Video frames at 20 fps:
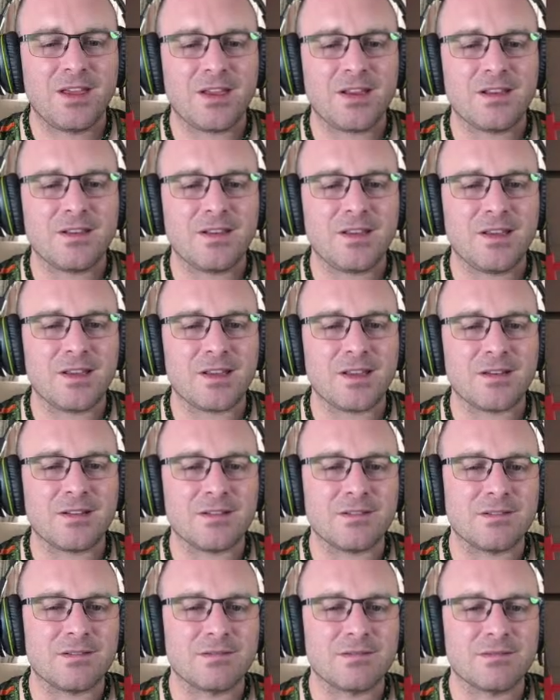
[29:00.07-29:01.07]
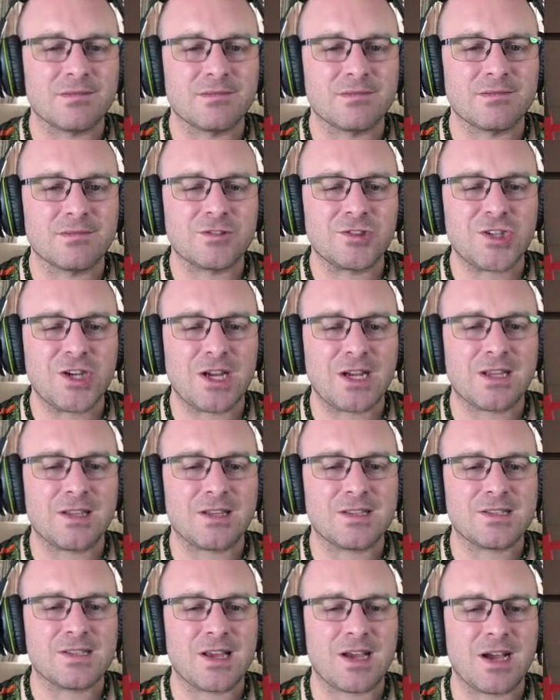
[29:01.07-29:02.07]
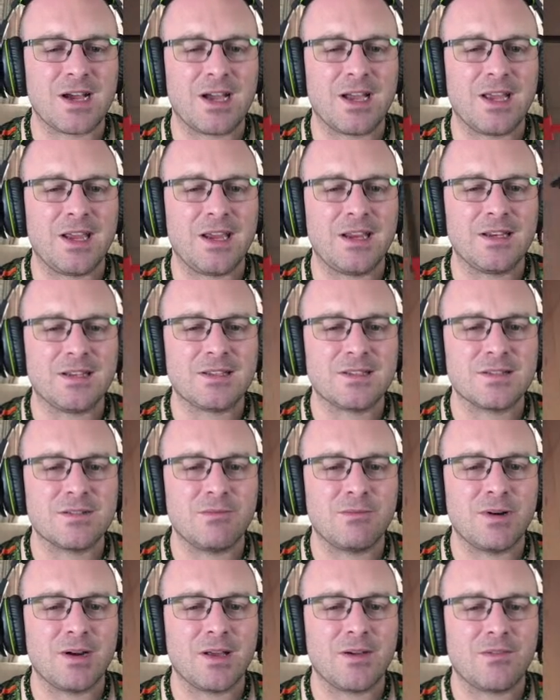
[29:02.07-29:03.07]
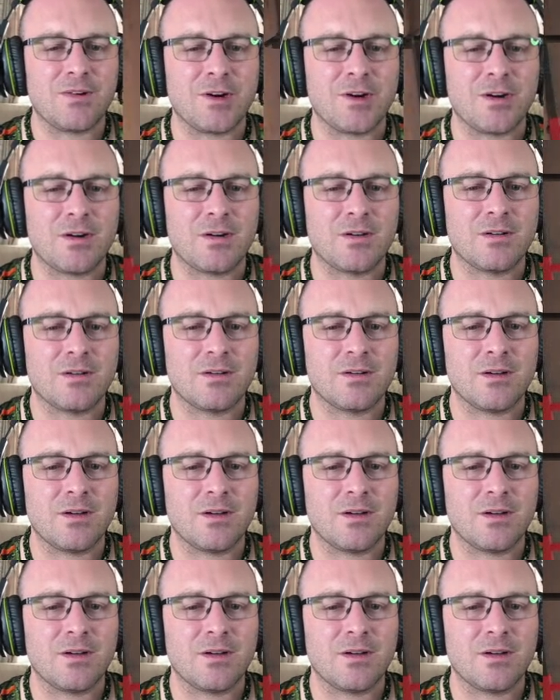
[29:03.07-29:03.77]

he can check his height and whatever. Oh.